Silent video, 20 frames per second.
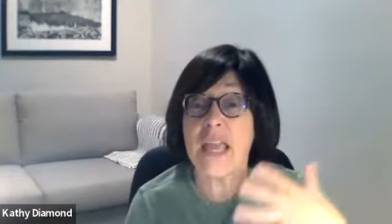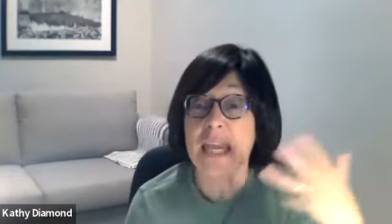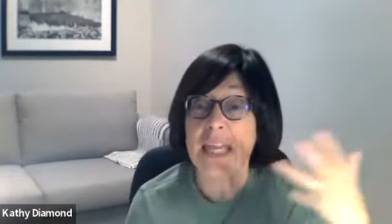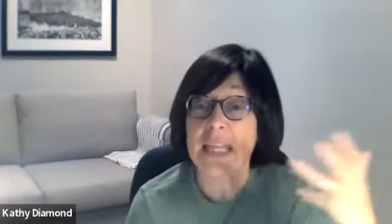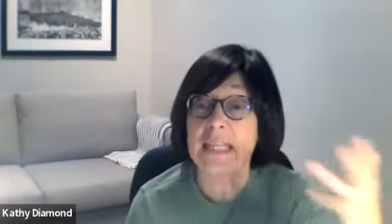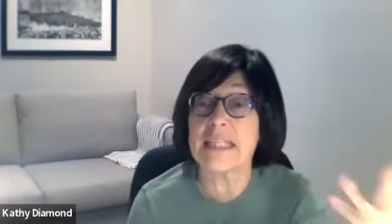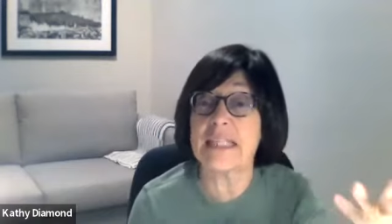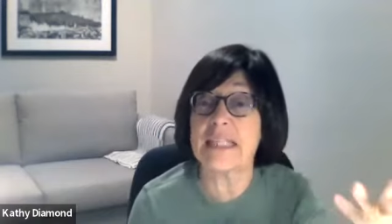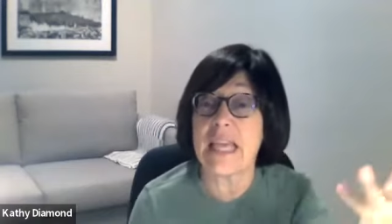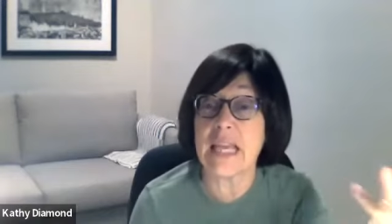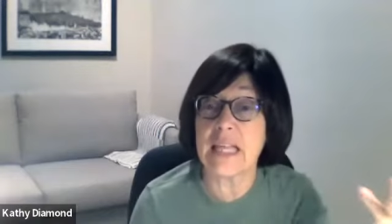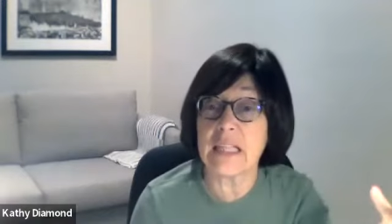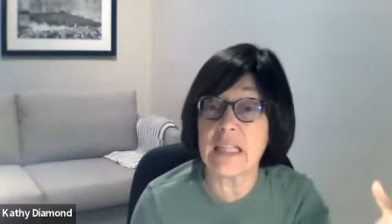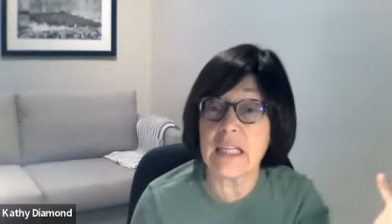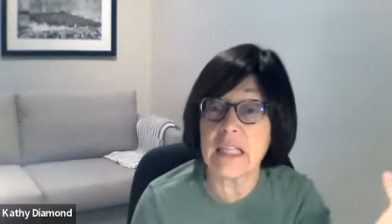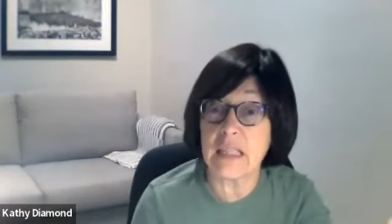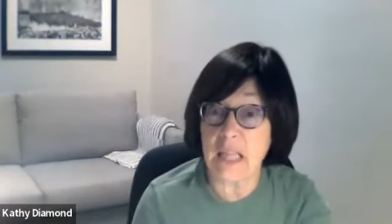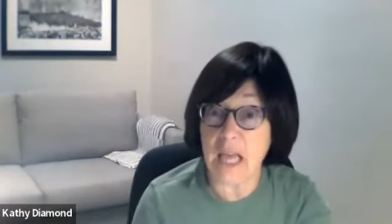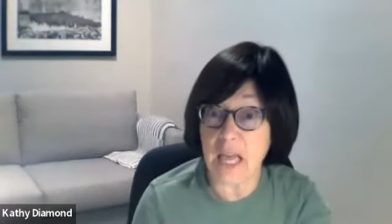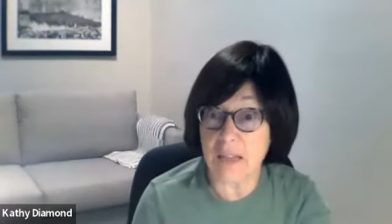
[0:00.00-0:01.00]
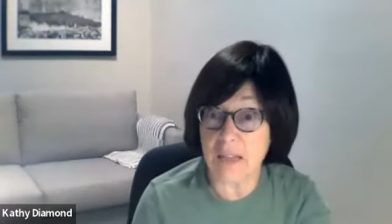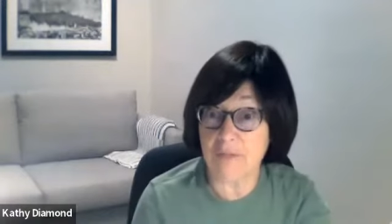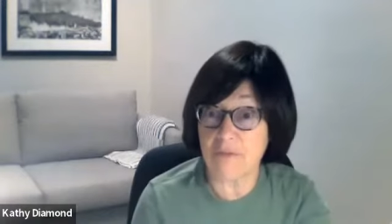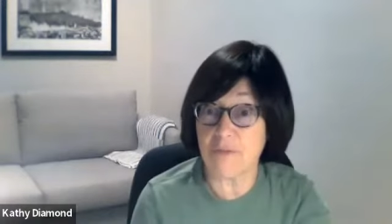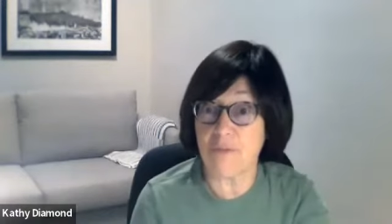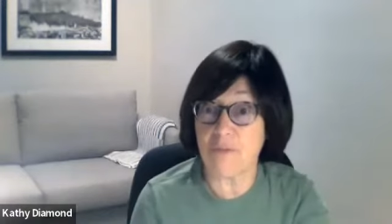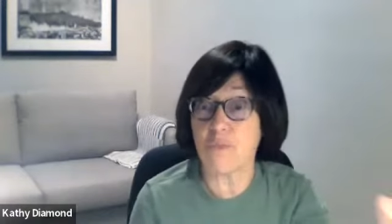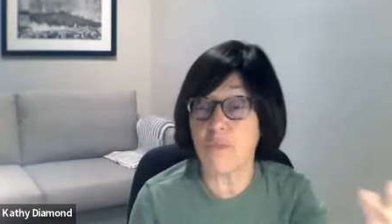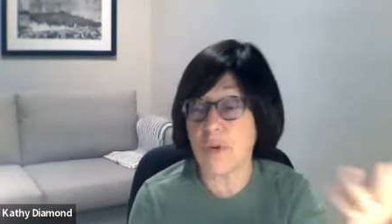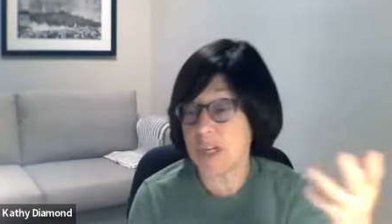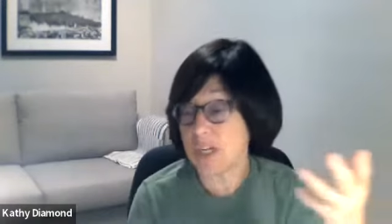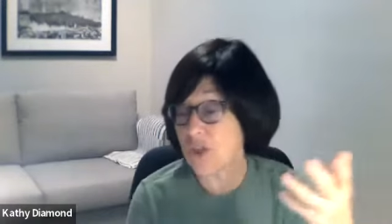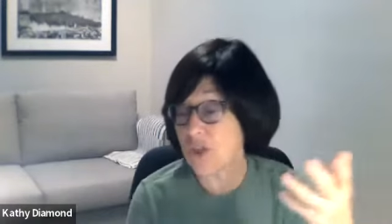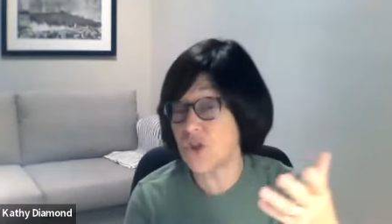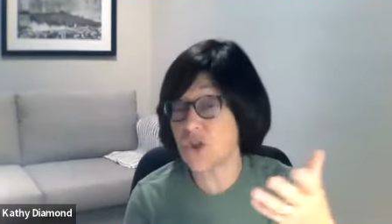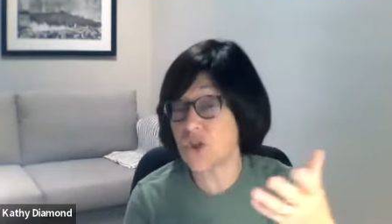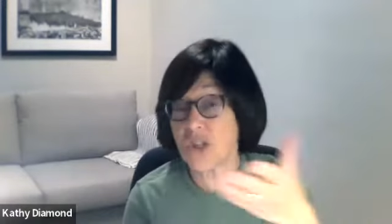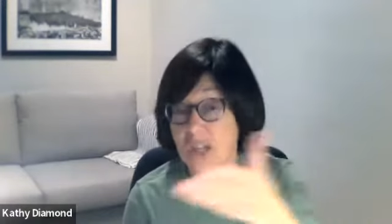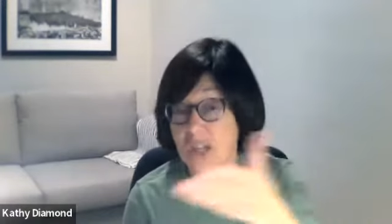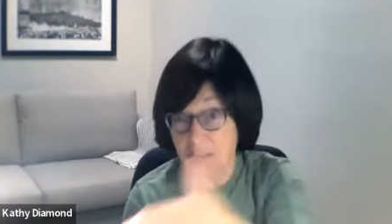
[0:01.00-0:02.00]
in daily life
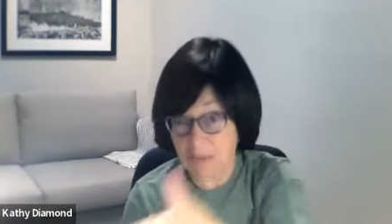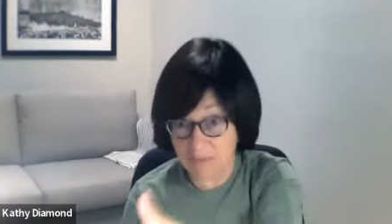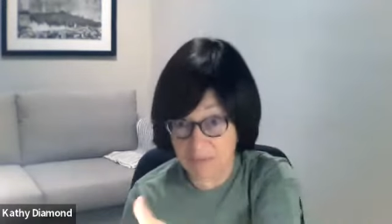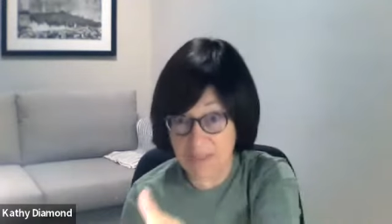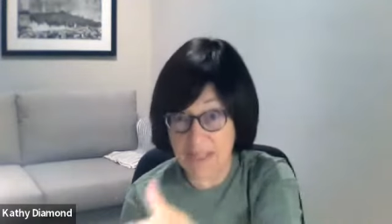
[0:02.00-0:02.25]
which